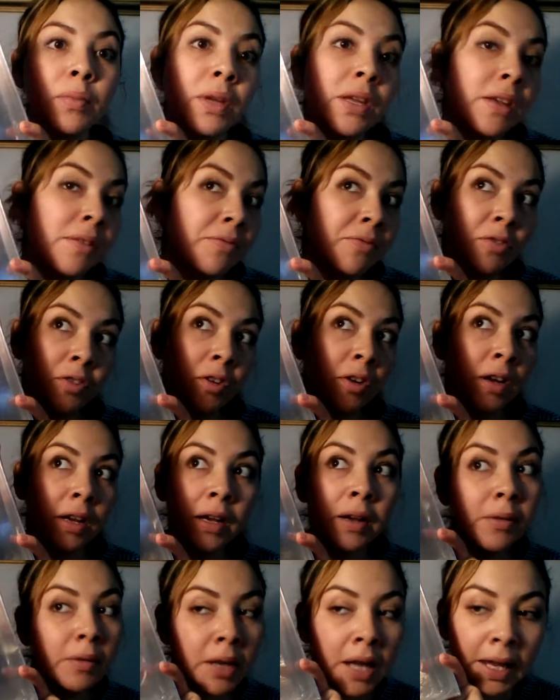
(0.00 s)
give her
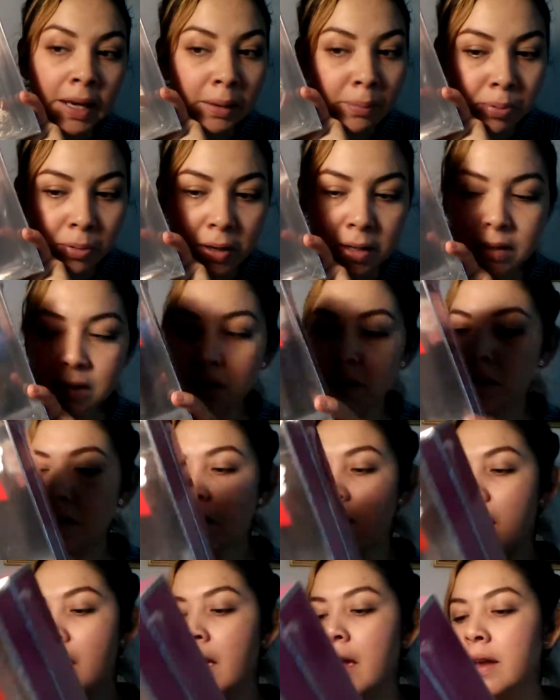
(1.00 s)
uh, any
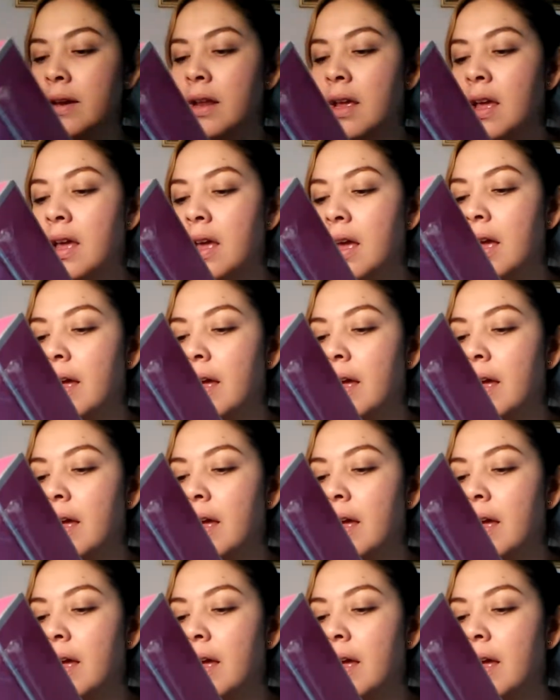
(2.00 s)
presents yet